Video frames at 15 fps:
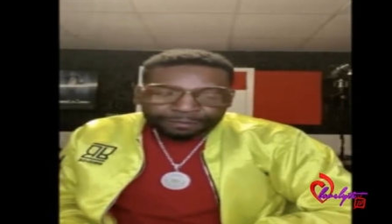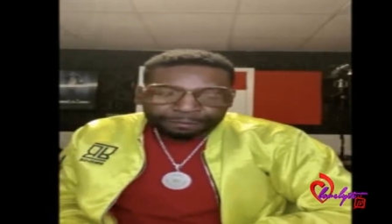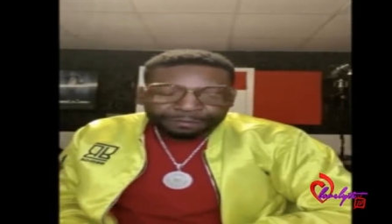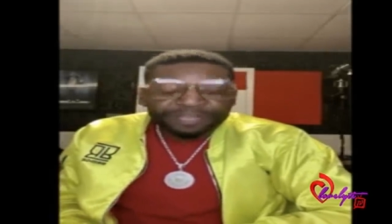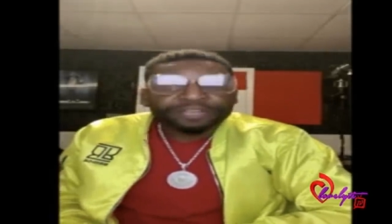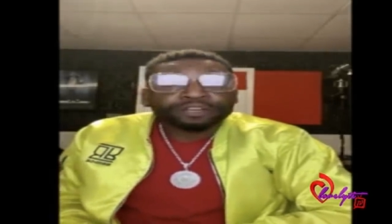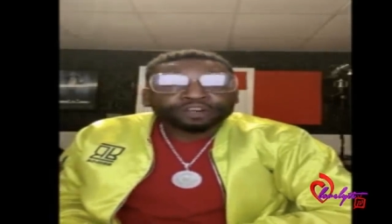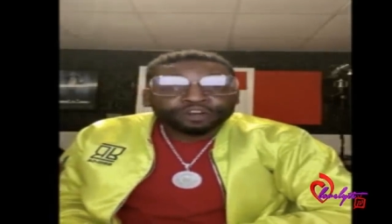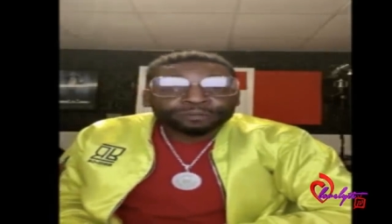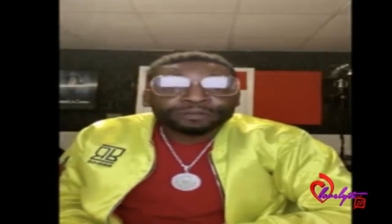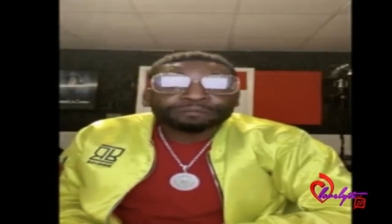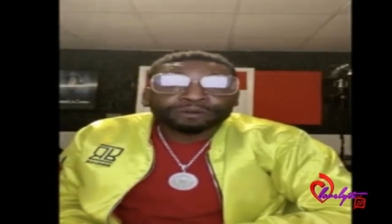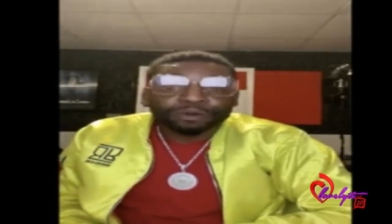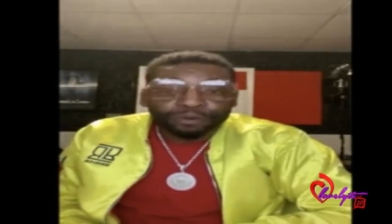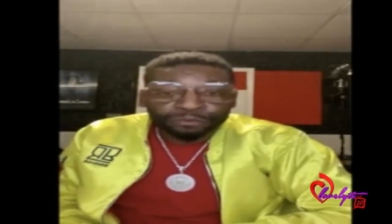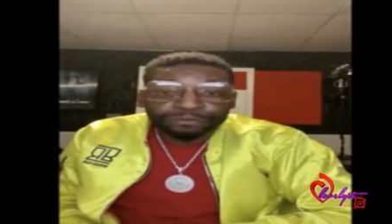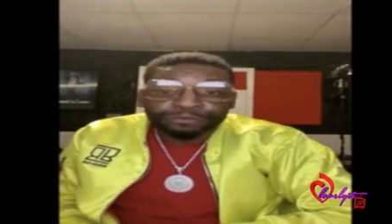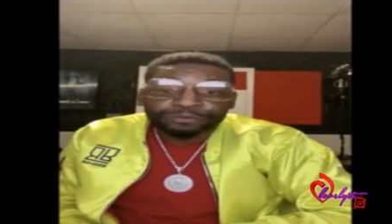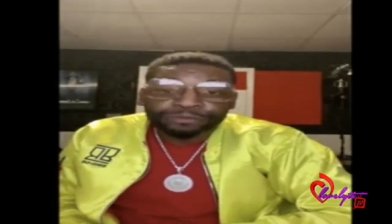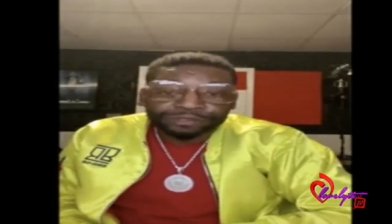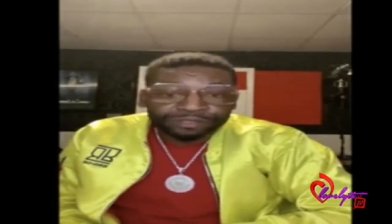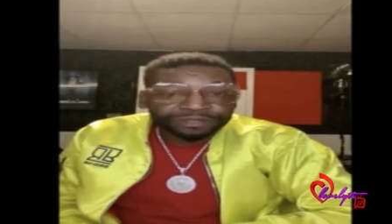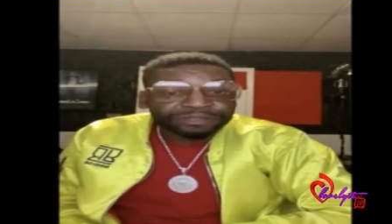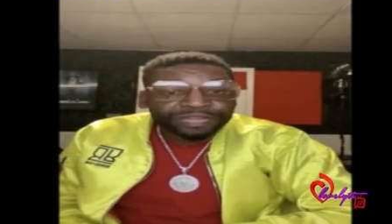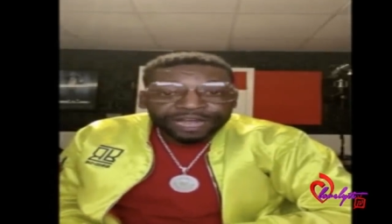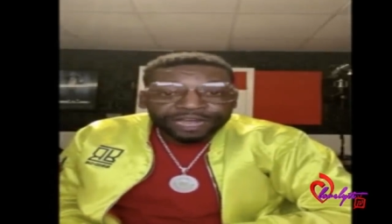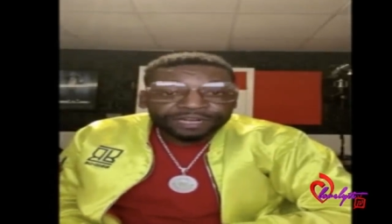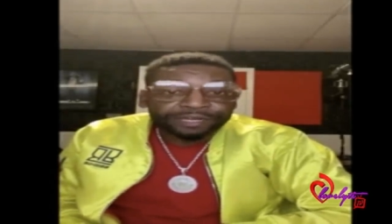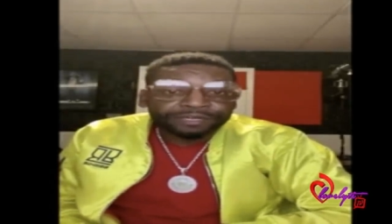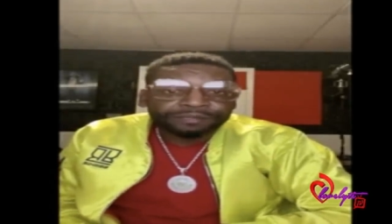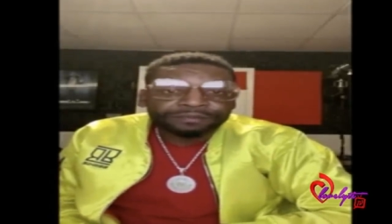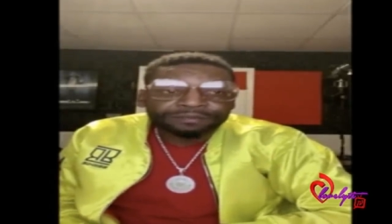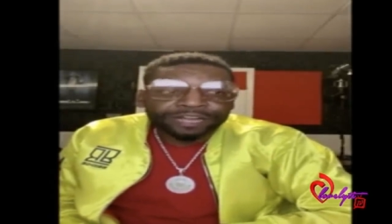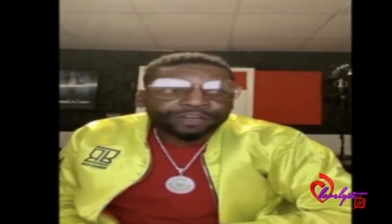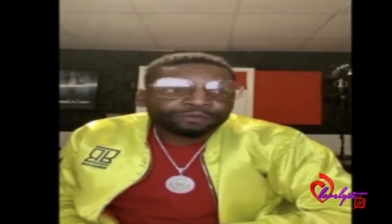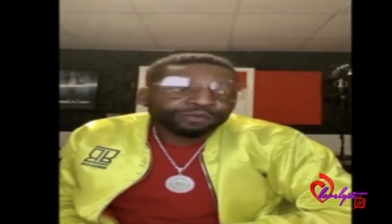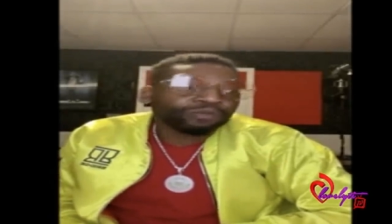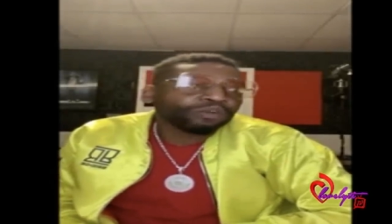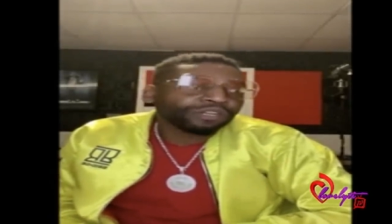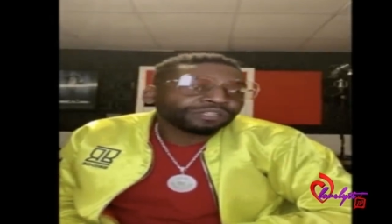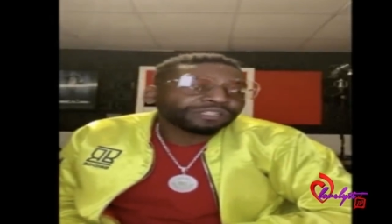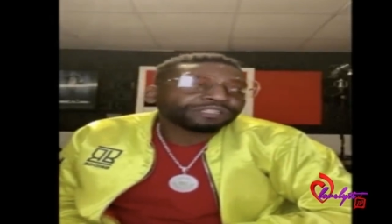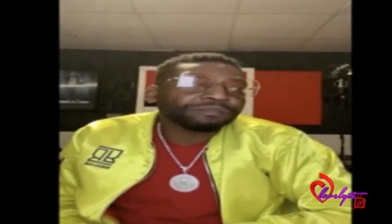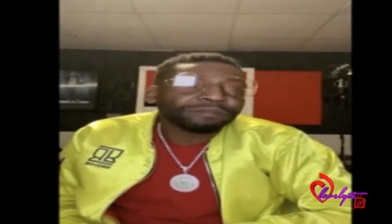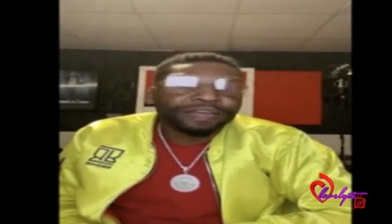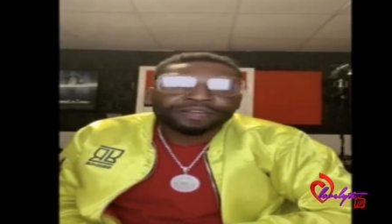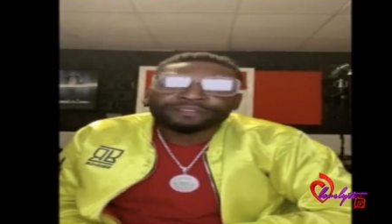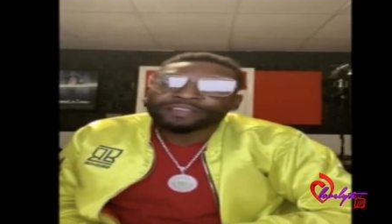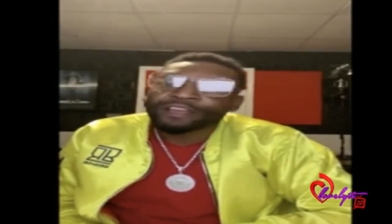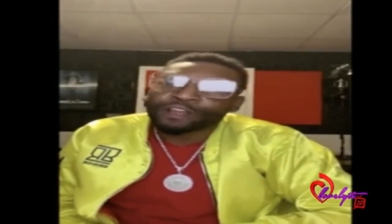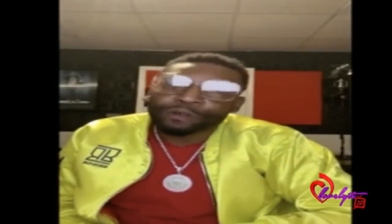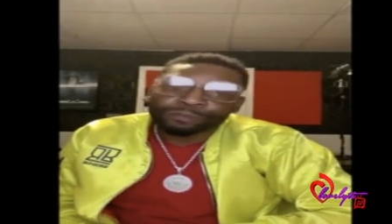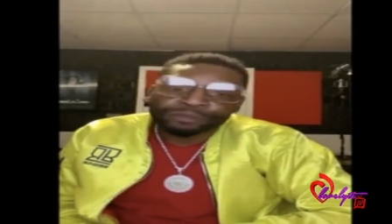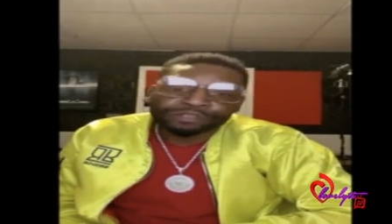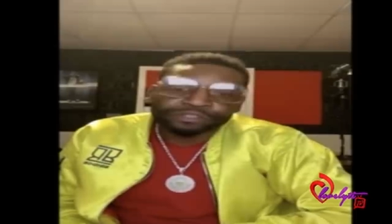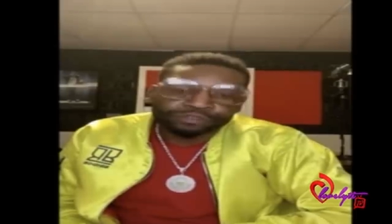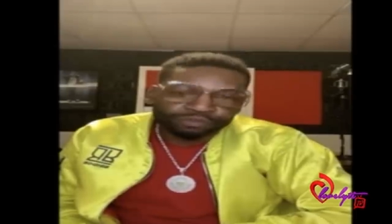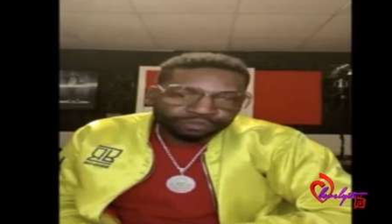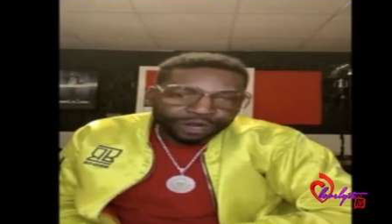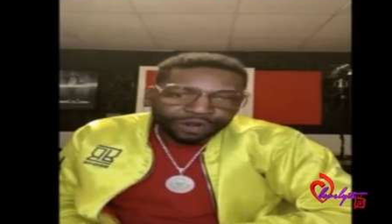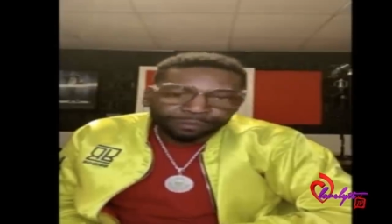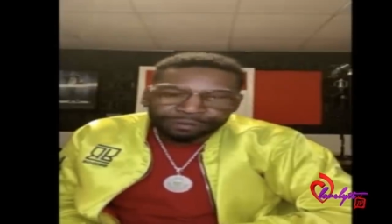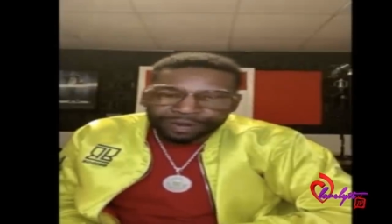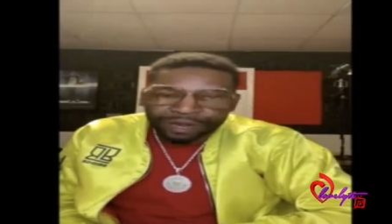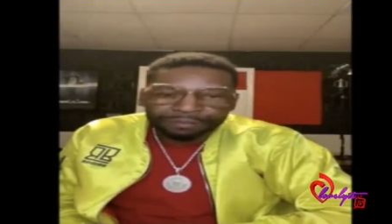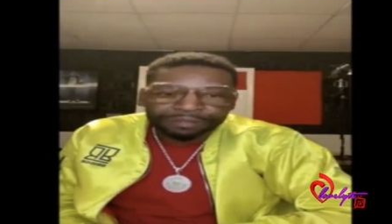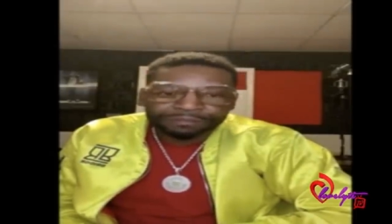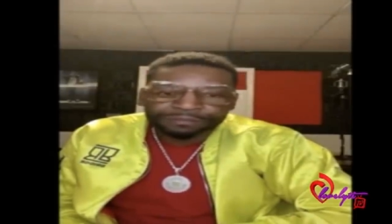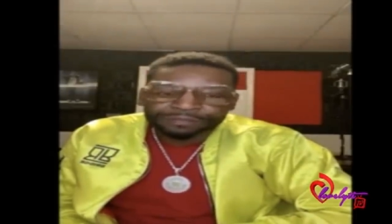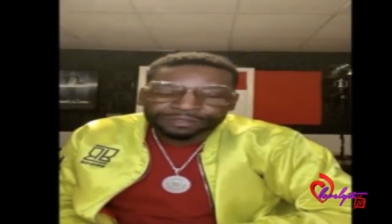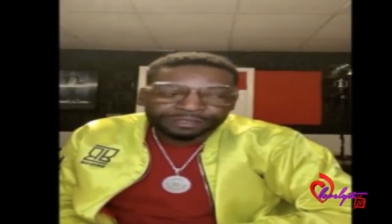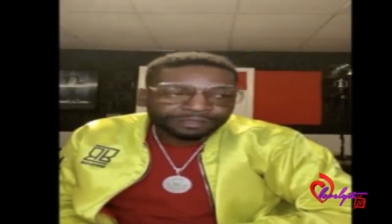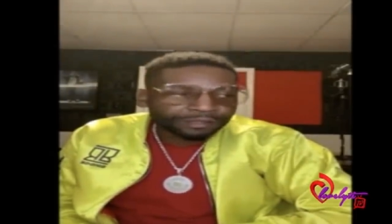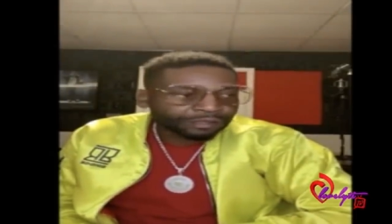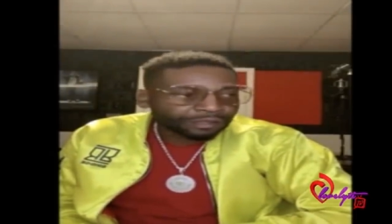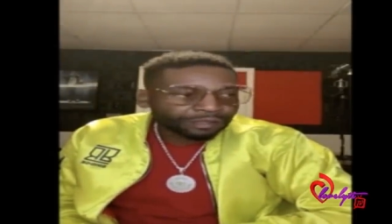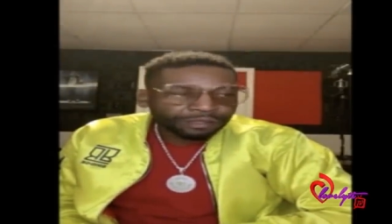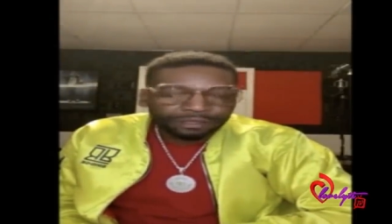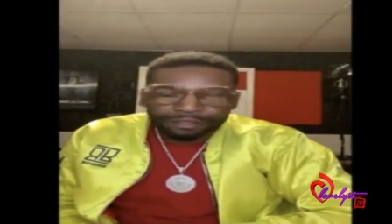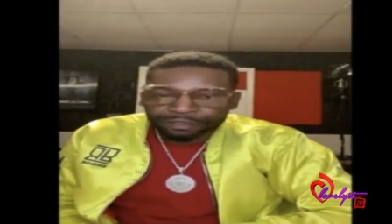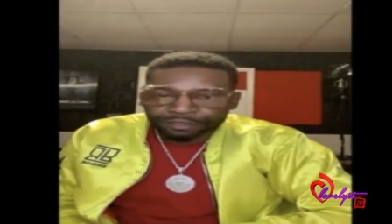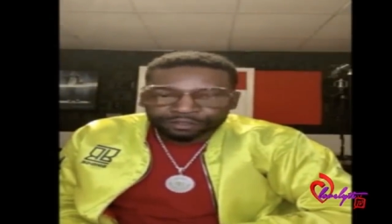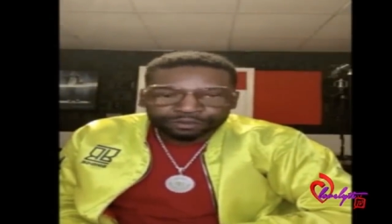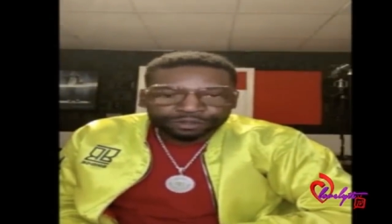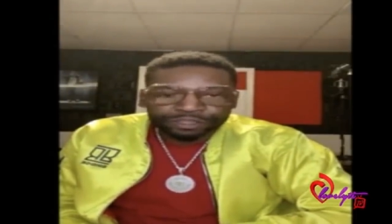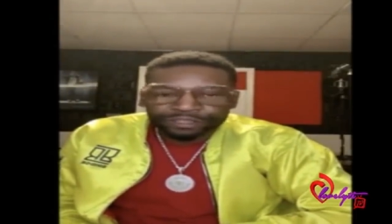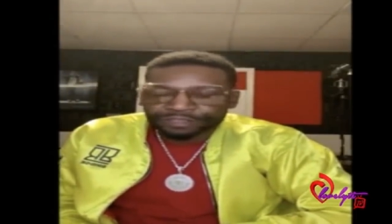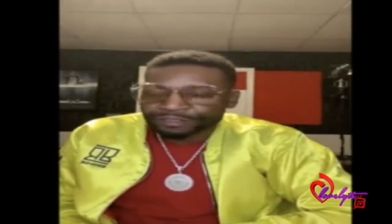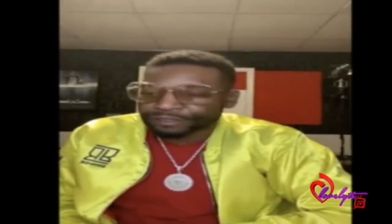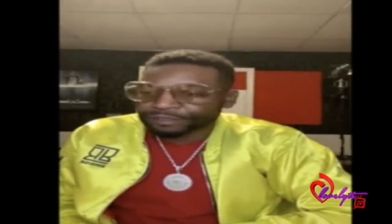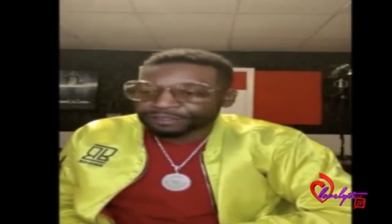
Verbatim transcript: Me and Kirby both decided that we wanted this man to help us through our problems, and you know, he